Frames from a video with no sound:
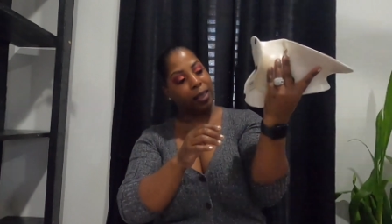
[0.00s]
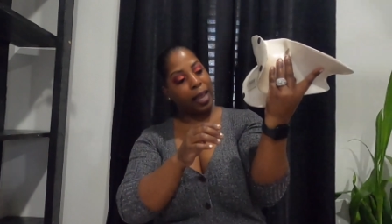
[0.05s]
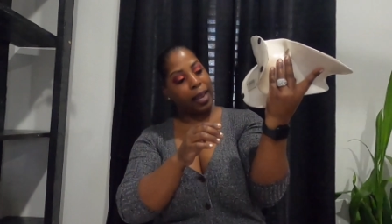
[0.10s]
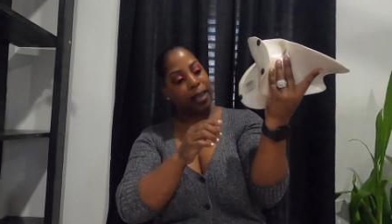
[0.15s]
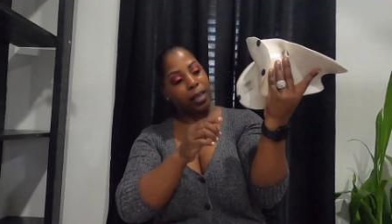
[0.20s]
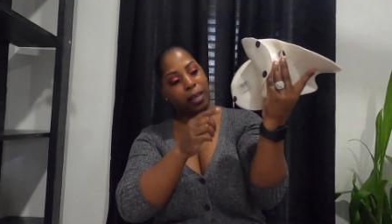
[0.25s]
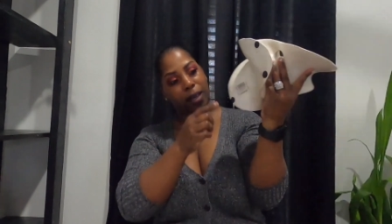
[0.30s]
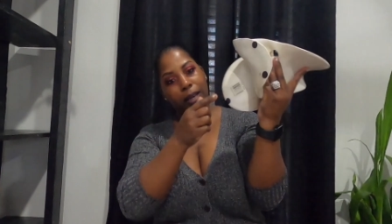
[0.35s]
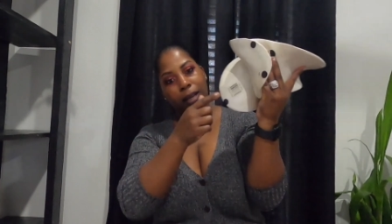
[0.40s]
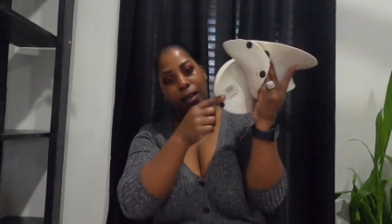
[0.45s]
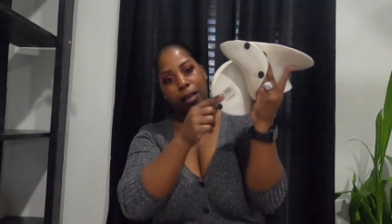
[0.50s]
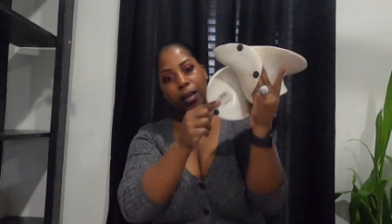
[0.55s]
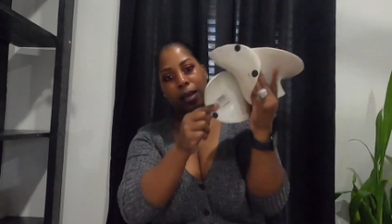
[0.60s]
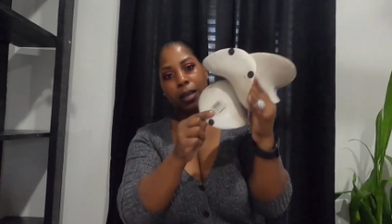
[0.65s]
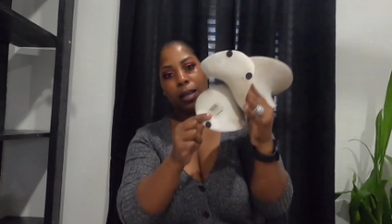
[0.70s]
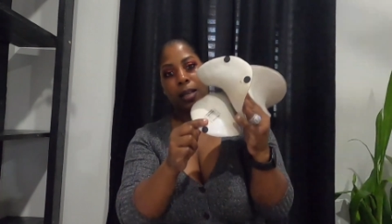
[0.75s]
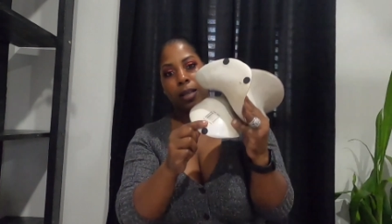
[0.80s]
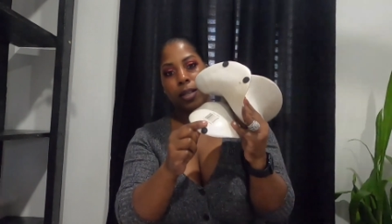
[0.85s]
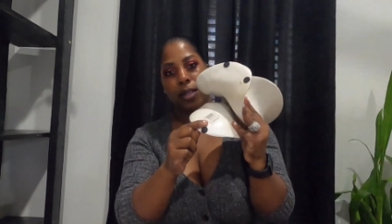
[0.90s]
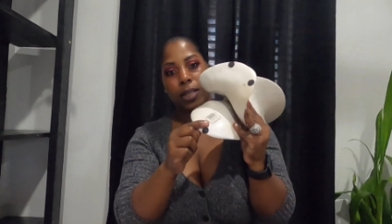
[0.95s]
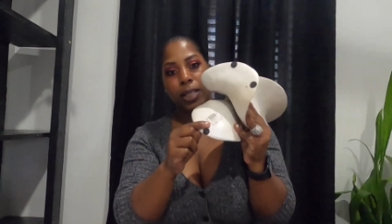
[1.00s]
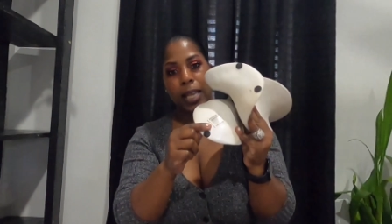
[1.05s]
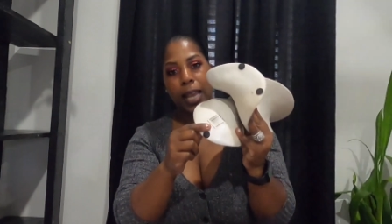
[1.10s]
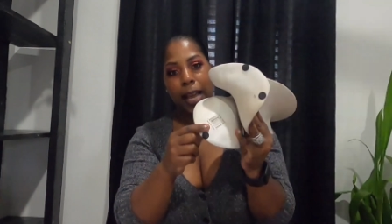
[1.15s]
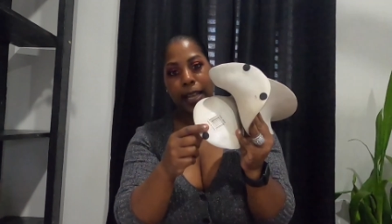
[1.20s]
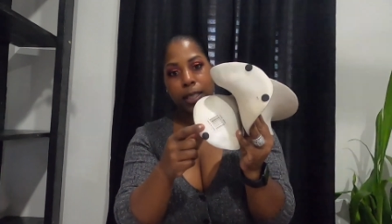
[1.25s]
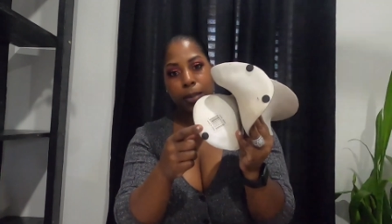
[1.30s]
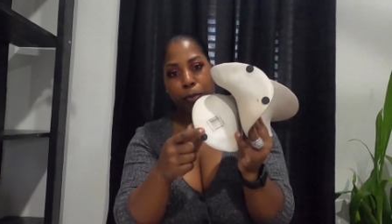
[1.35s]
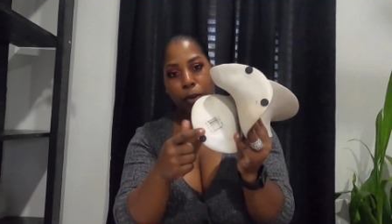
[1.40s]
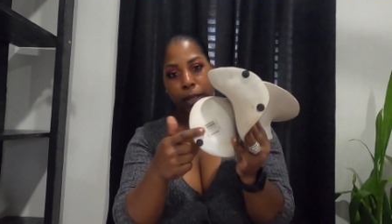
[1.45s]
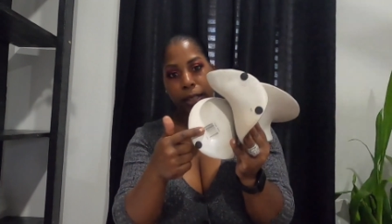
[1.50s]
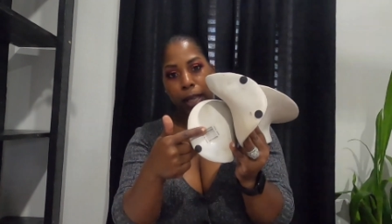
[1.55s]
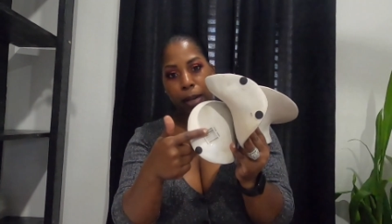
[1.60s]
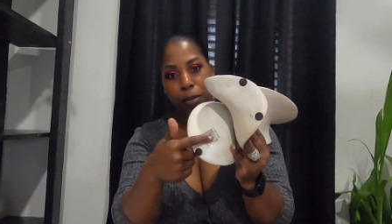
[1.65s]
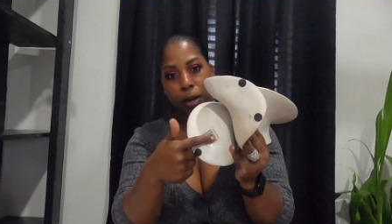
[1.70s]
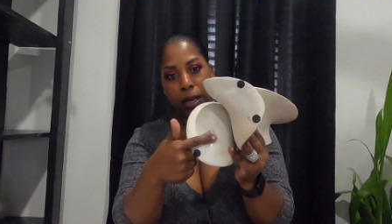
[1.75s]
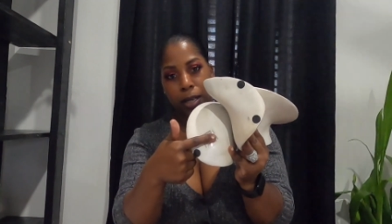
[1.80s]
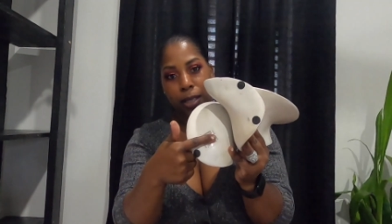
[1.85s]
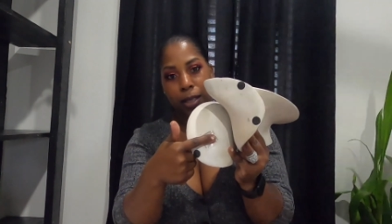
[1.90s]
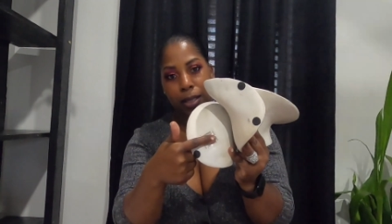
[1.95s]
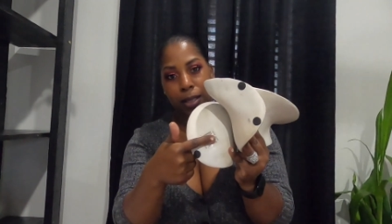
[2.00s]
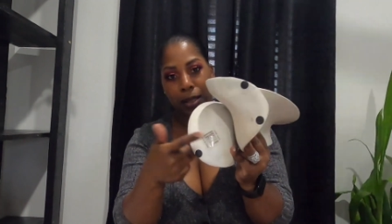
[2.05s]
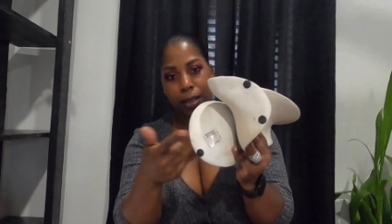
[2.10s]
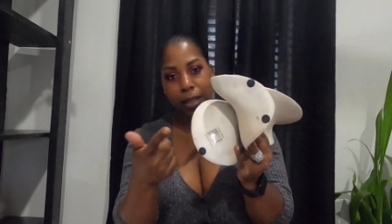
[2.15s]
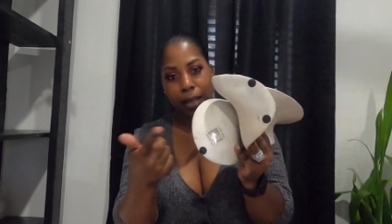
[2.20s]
Like, you see how smart that was?